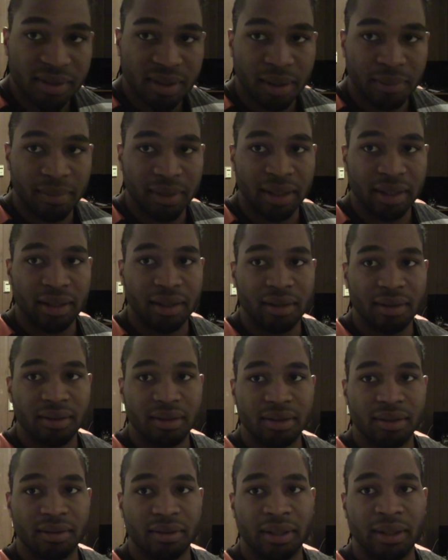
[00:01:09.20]
something
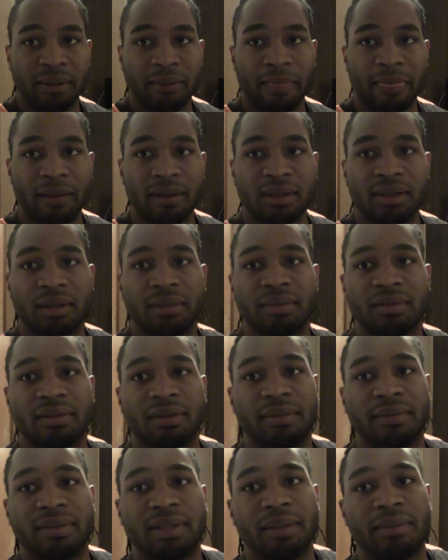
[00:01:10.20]
else, right? Stems
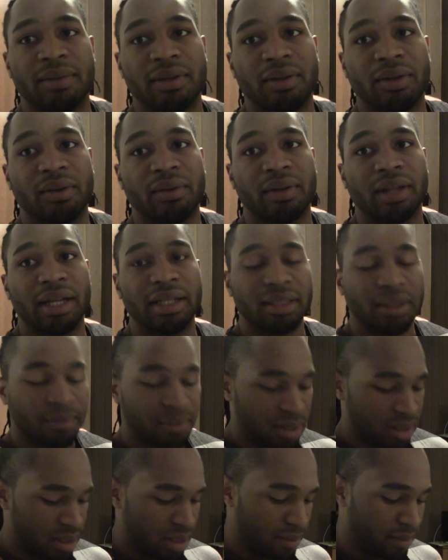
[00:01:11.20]
from something you don't like,
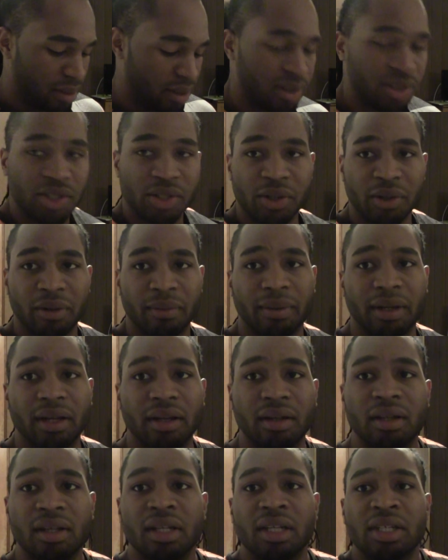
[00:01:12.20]
something I'm unsure
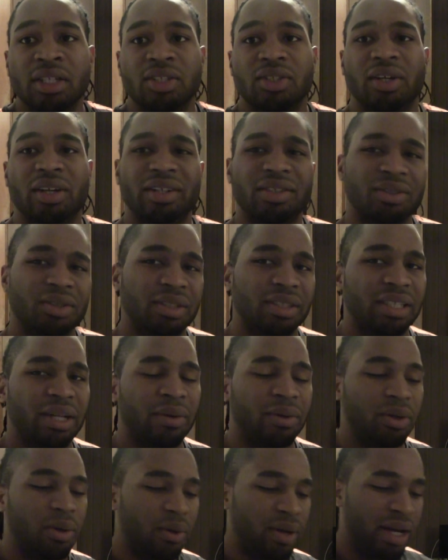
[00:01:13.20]
about. So I noticed I
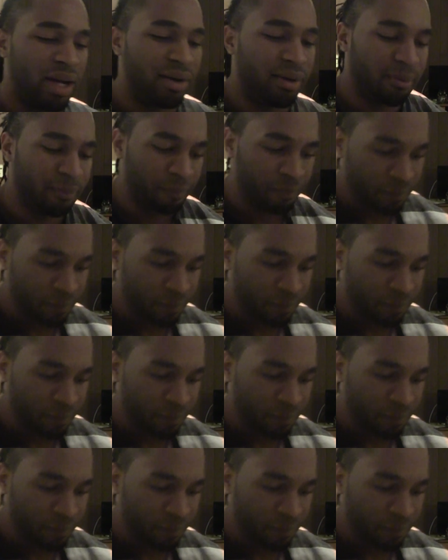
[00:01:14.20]
would go down.